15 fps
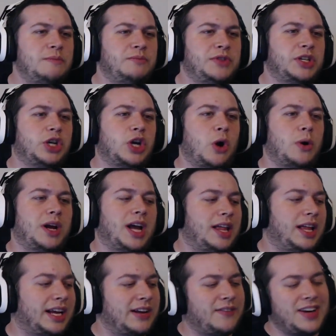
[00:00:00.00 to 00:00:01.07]
going,
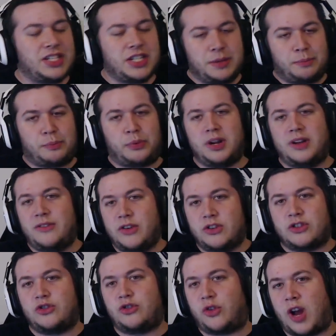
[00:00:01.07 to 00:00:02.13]
like, if I see
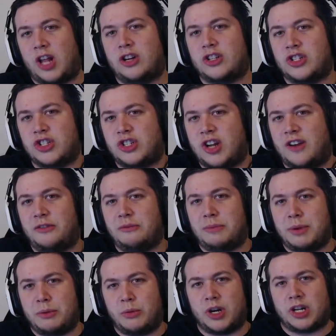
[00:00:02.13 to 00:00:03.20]
previews and trailers and stuff and
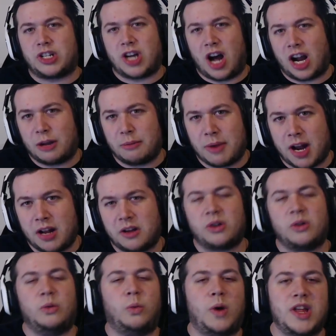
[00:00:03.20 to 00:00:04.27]
people want to talk about it,
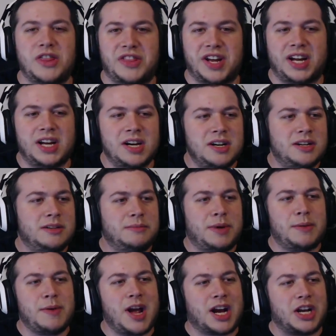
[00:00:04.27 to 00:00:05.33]
one thing. But
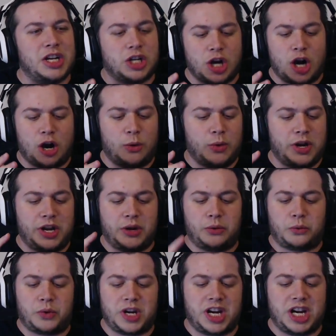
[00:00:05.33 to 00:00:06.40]
I'm not going to go in
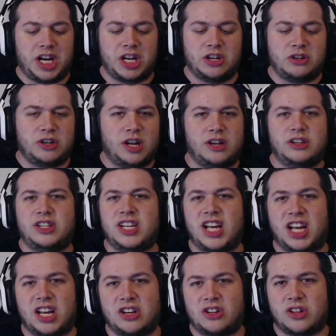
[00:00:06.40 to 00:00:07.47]
and read and
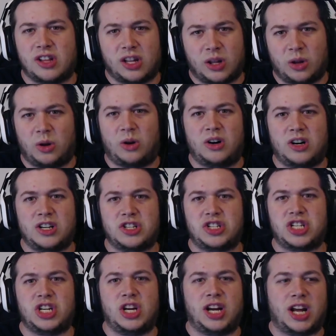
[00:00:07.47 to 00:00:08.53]
dig into the lore and
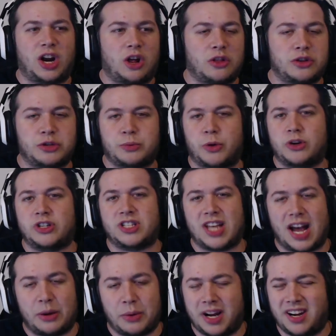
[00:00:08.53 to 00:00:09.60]
see and get all the spoilers
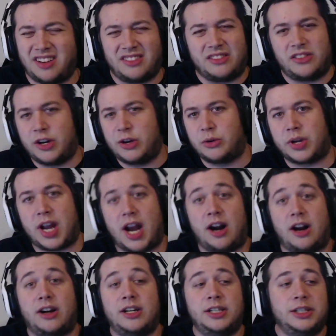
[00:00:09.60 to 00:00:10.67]
that way. I don't
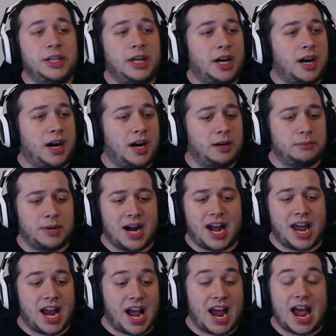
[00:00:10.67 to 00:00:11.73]
care. I'm
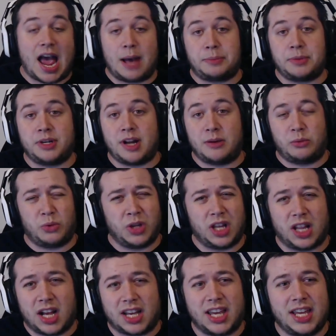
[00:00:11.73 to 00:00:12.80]
really
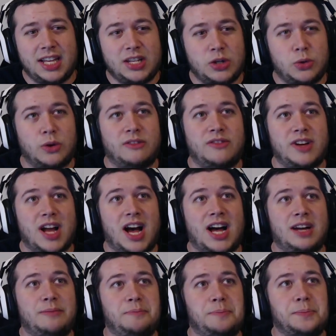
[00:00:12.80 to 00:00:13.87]
lucky to have
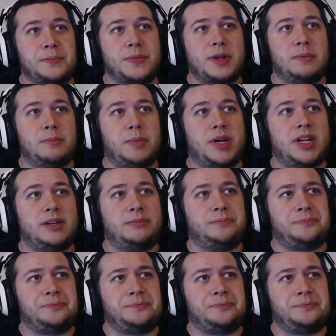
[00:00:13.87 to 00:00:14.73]
not been